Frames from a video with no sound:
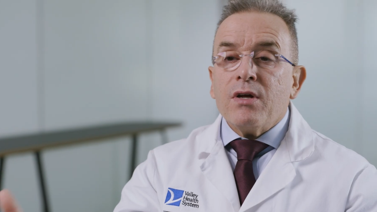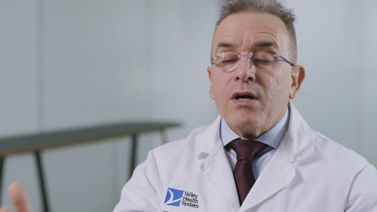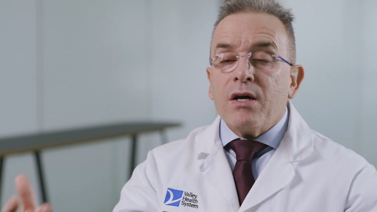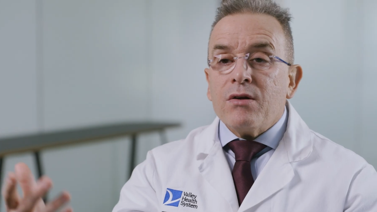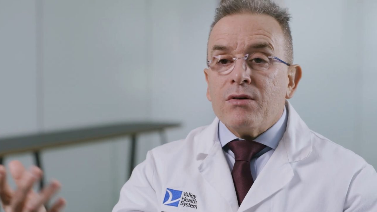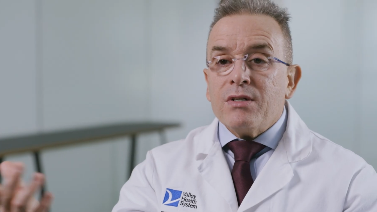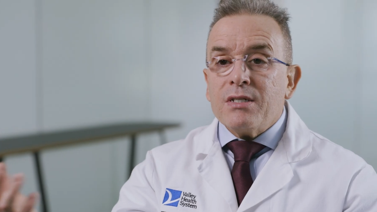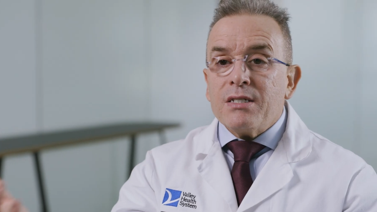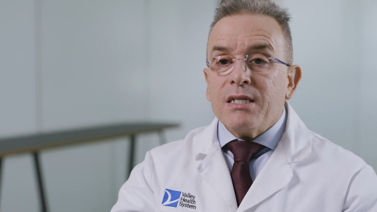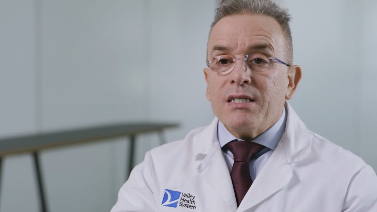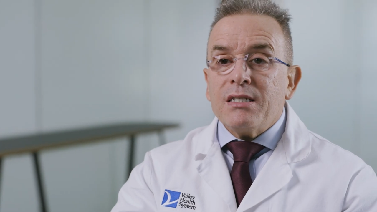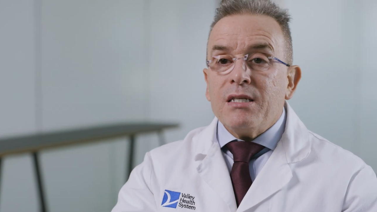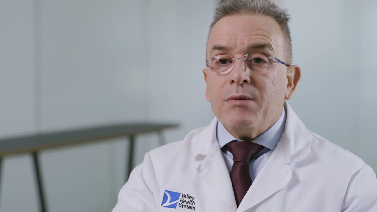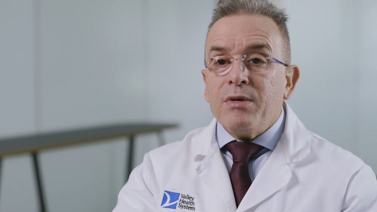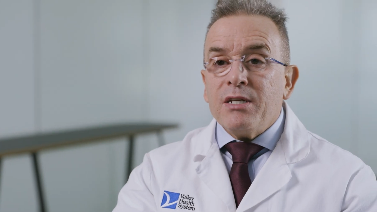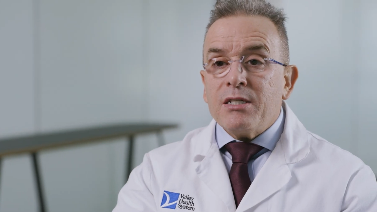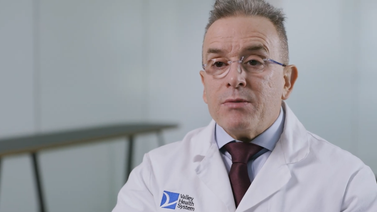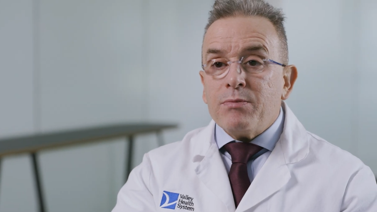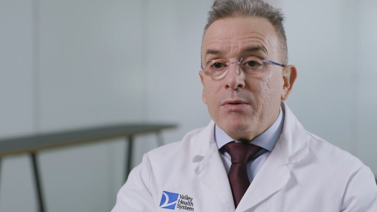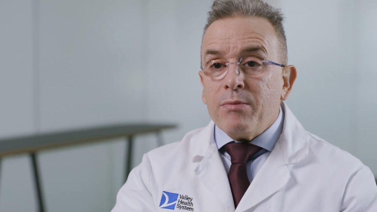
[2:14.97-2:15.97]
160
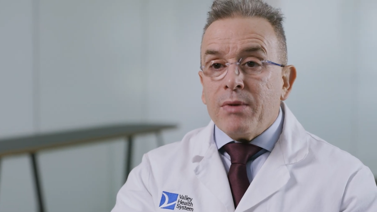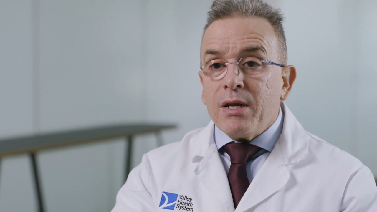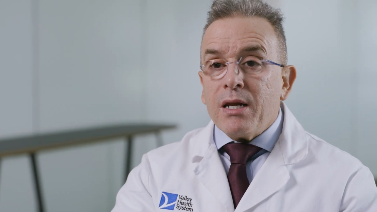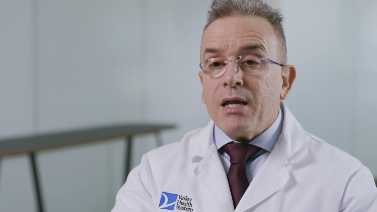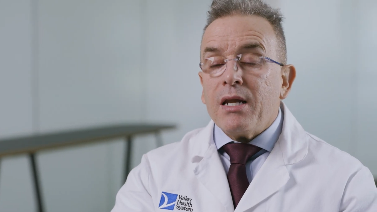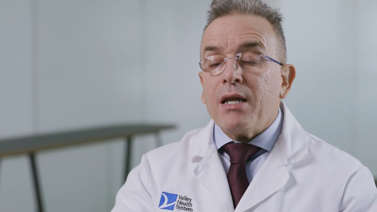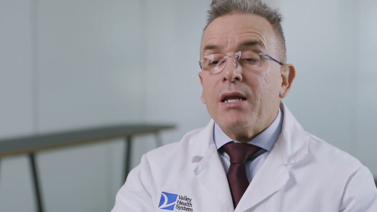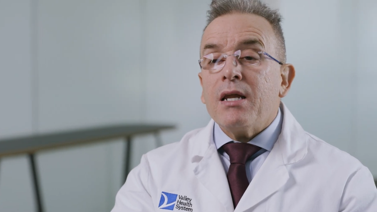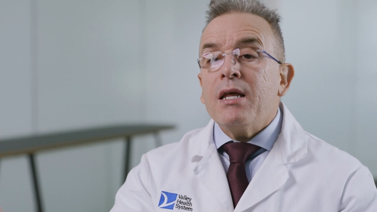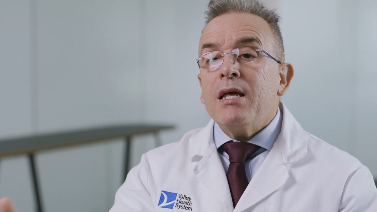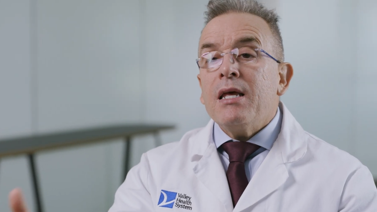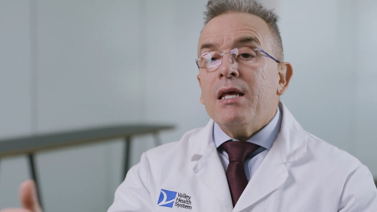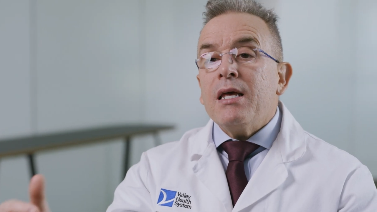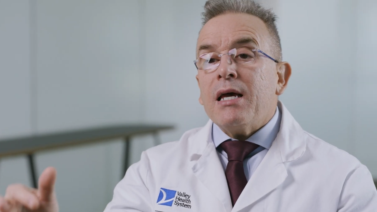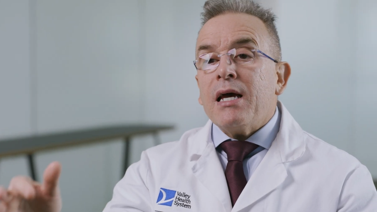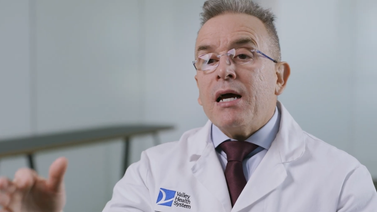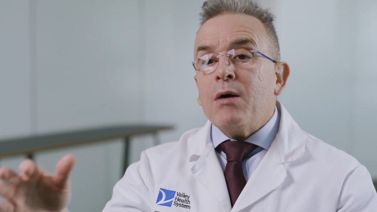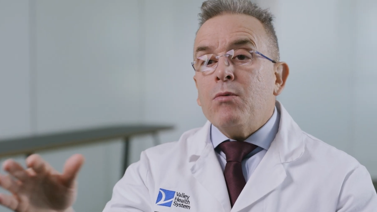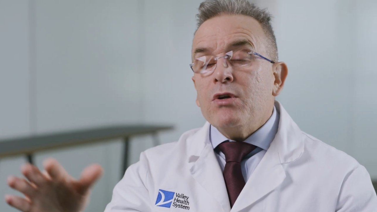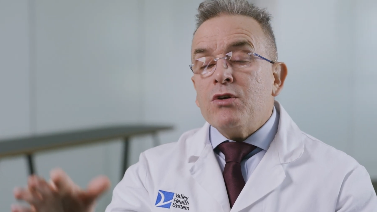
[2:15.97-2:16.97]
beats per minute,
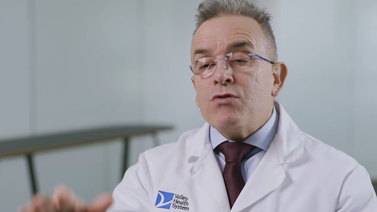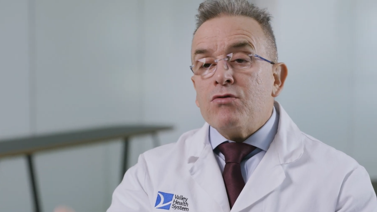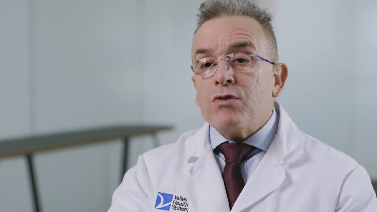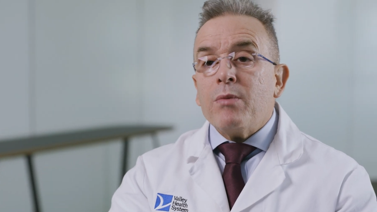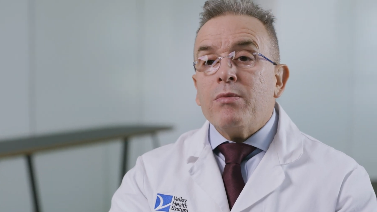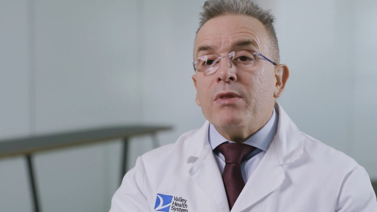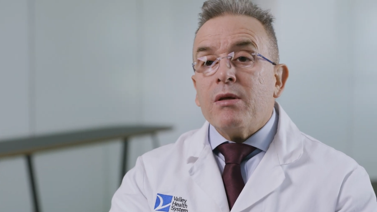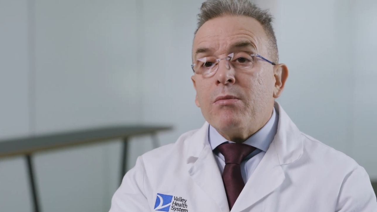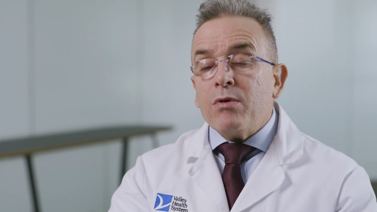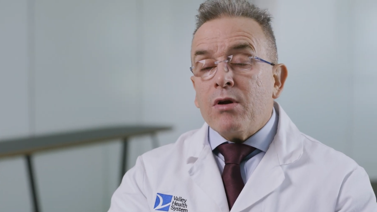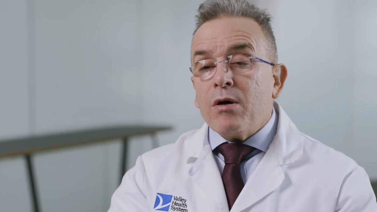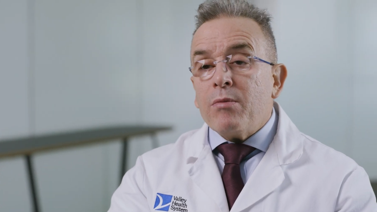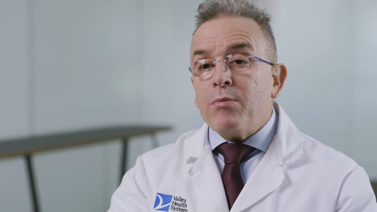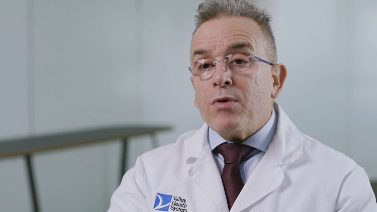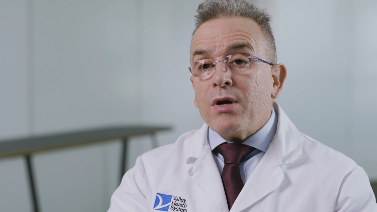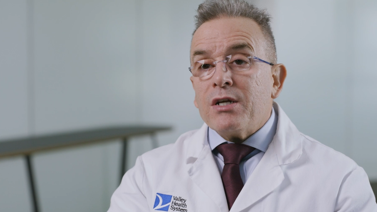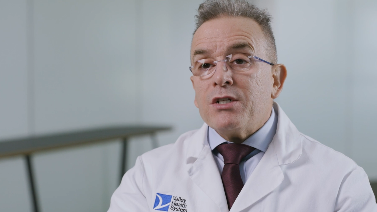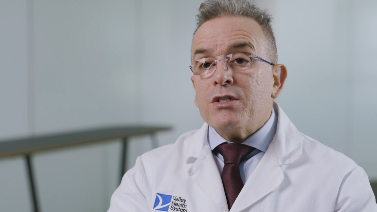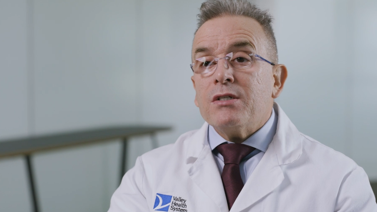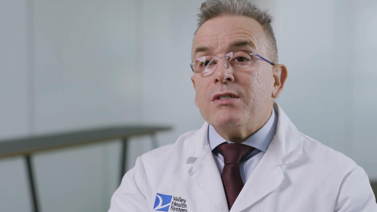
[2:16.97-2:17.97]
and we drop the blood
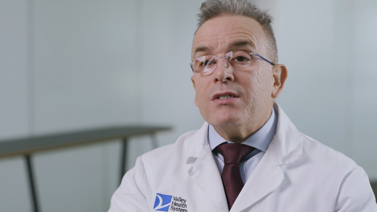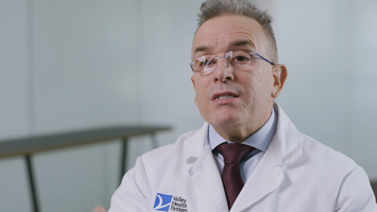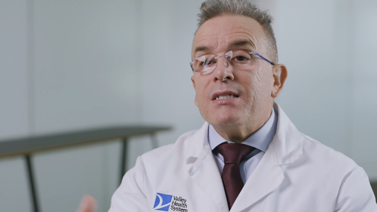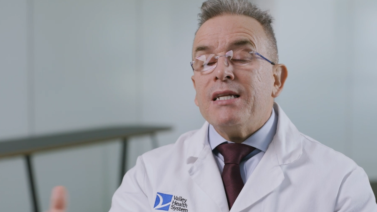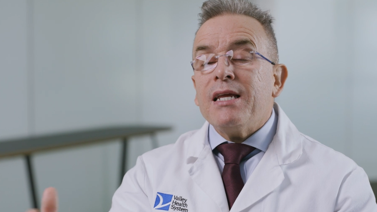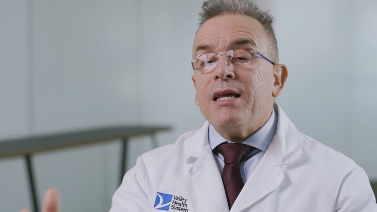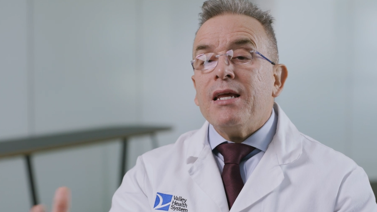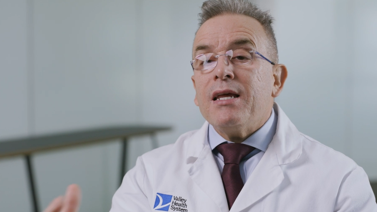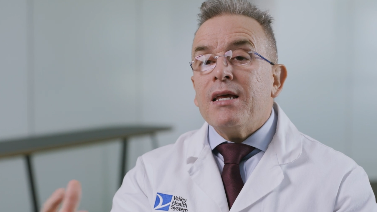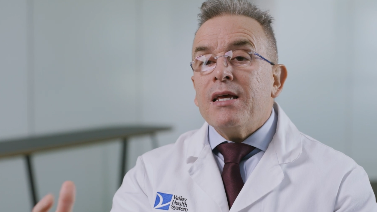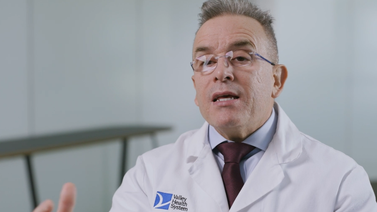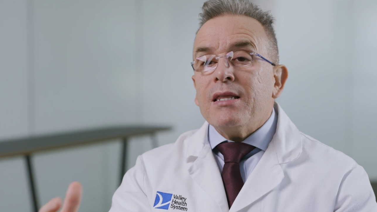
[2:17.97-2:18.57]
pressure to see.